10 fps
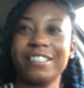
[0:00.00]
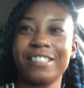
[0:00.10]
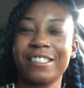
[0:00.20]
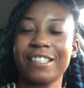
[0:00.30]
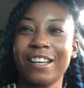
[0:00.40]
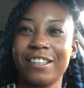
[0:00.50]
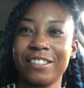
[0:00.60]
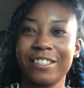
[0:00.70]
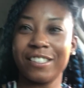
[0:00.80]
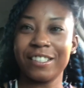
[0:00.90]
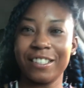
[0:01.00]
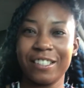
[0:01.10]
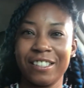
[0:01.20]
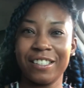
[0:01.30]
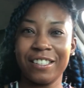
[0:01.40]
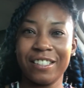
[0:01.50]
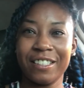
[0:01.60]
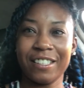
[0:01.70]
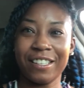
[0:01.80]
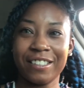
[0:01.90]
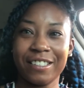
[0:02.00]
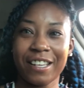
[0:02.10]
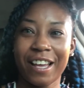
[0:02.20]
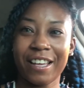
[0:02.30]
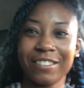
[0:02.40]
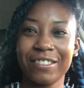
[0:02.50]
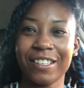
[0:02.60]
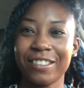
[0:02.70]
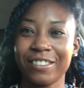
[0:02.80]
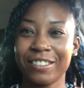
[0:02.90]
So, I don't know